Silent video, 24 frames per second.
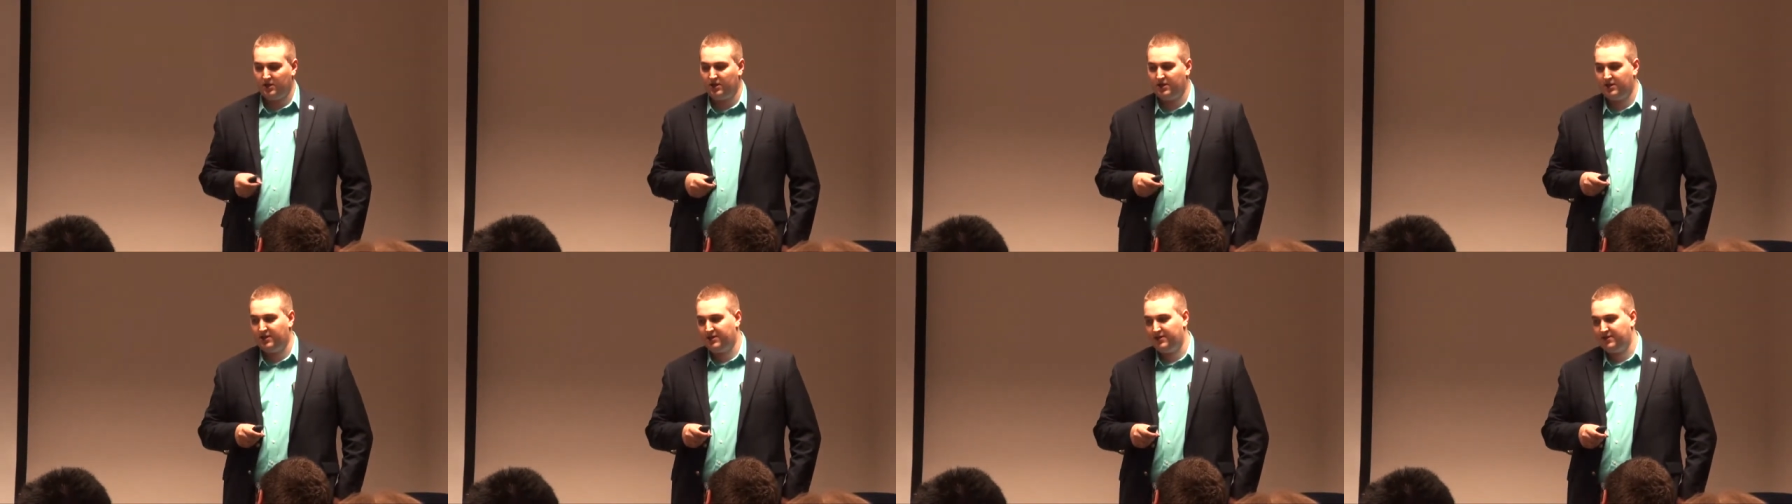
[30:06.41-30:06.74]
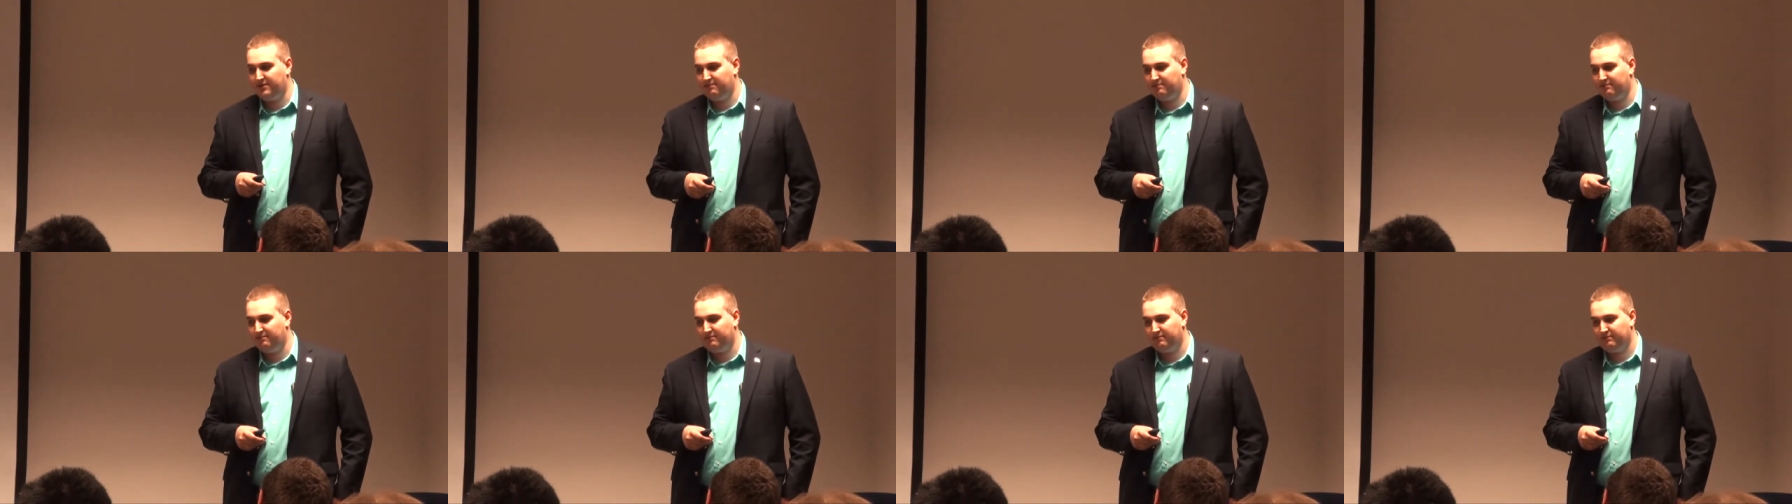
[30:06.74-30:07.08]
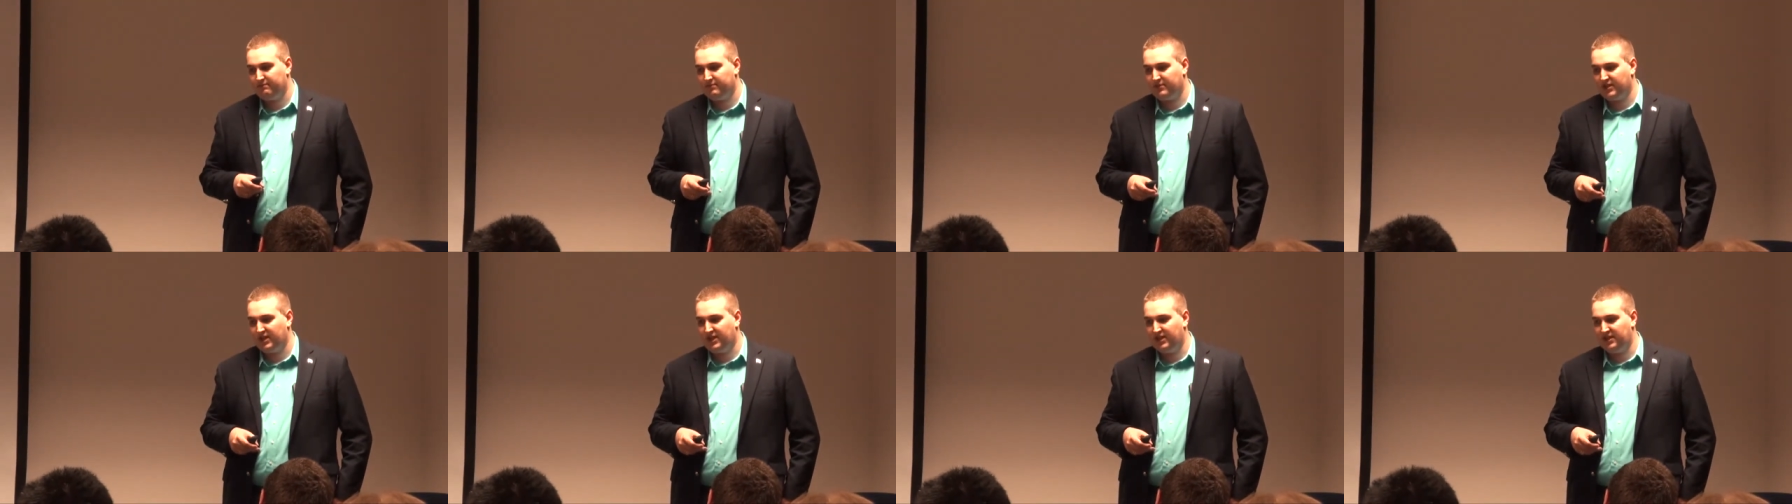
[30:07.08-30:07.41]
Um,
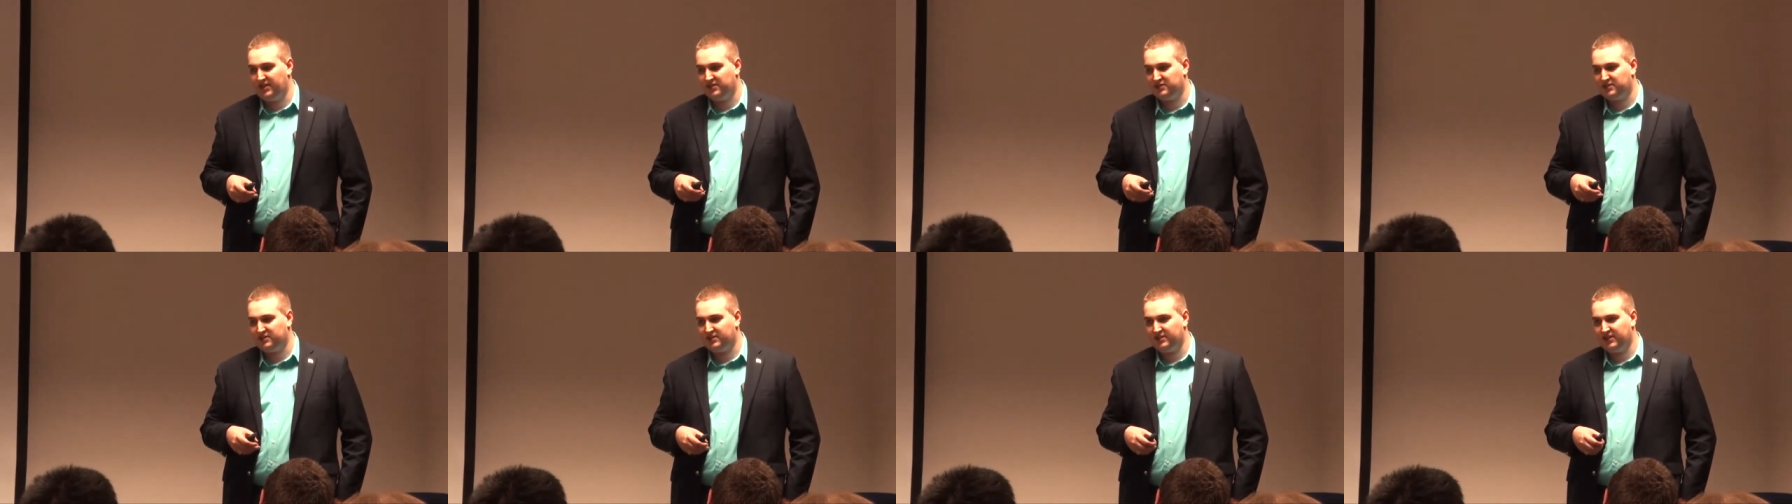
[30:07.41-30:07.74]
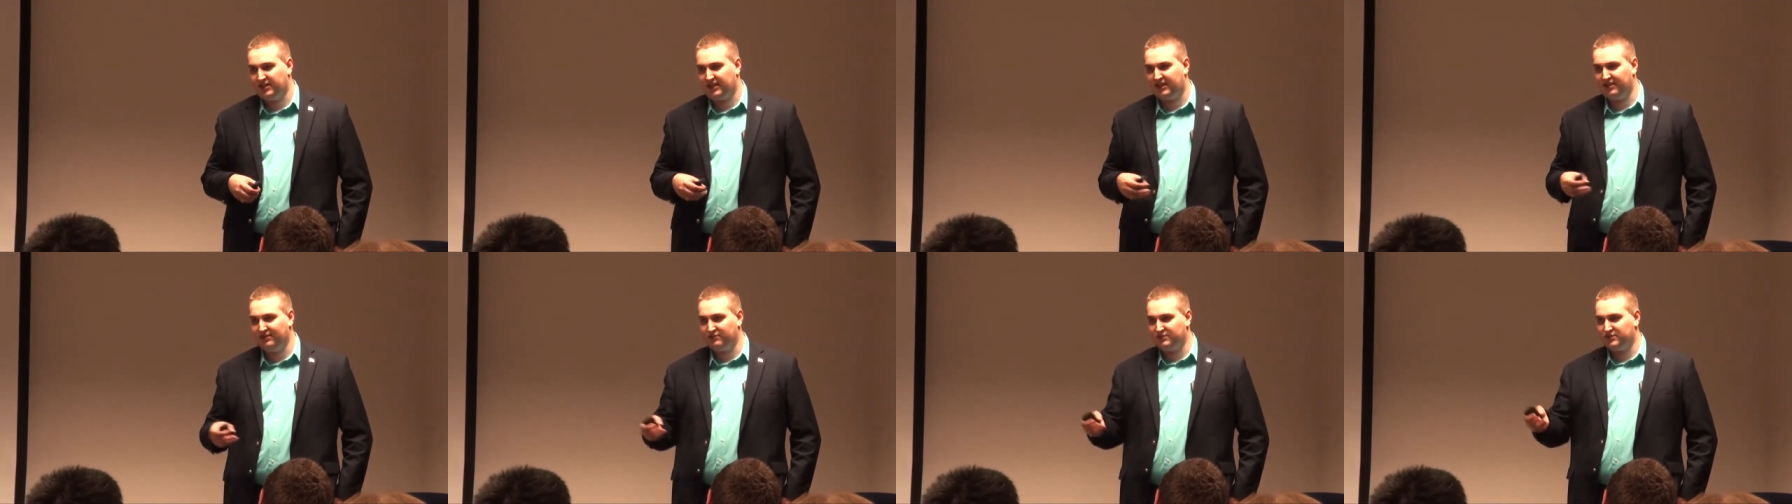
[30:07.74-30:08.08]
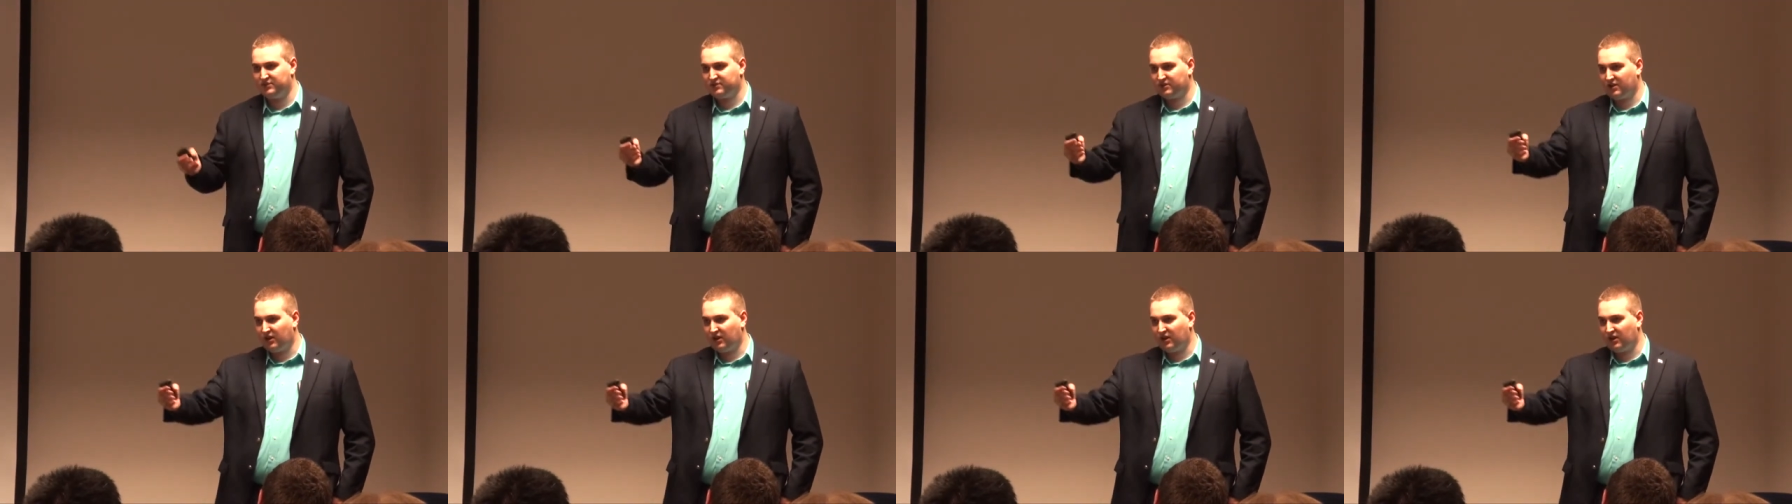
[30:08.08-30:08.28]
and it's, it gives